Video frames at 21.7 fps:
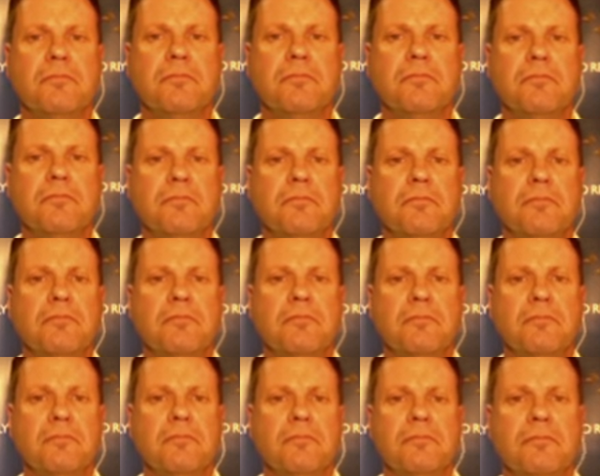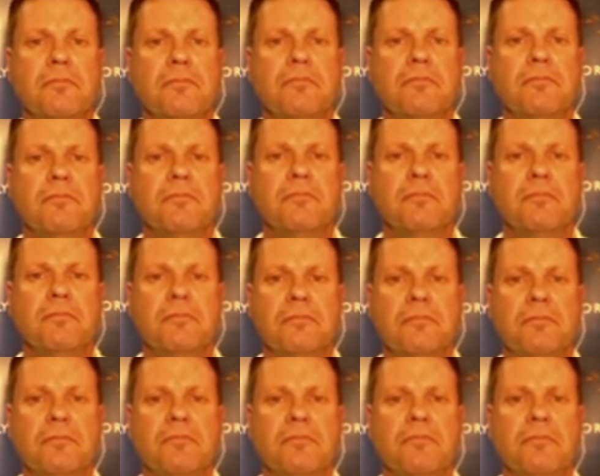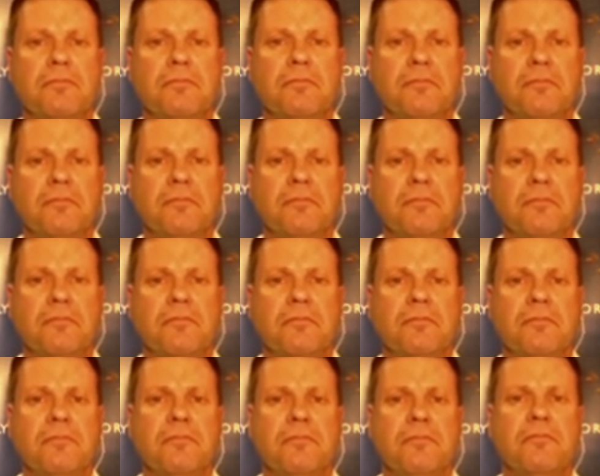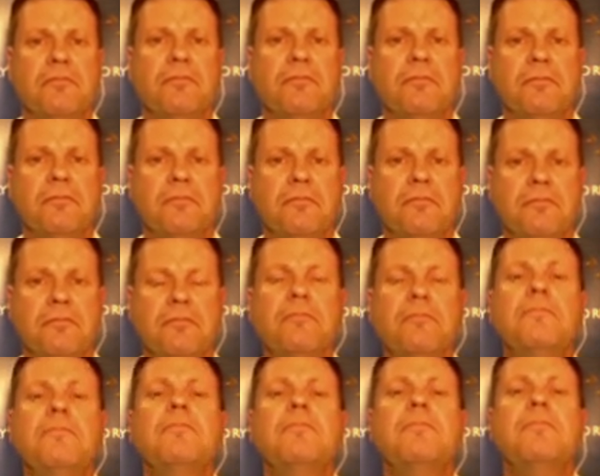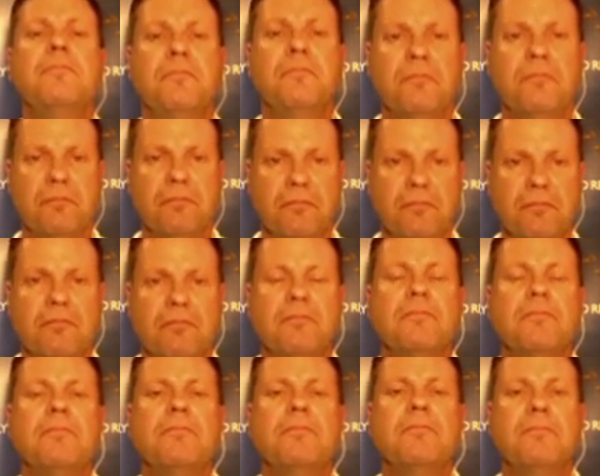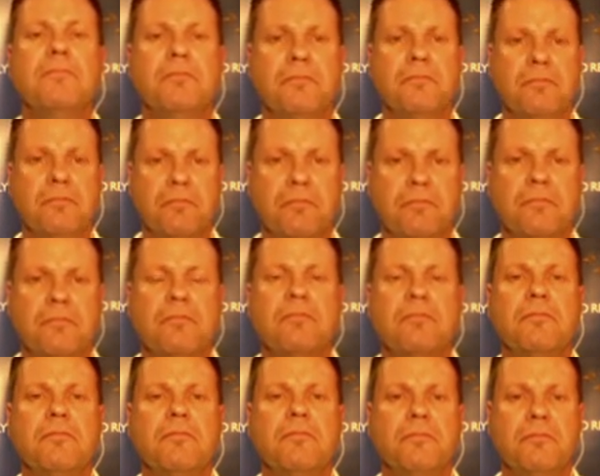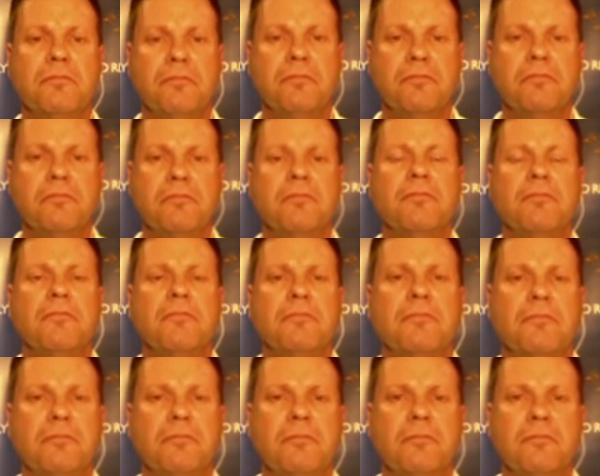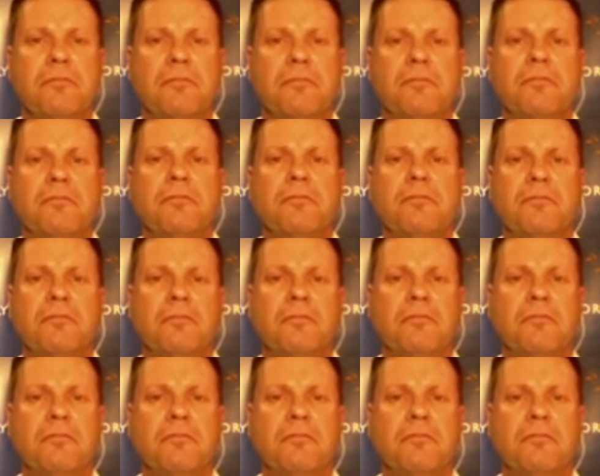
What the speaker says: (not speaking)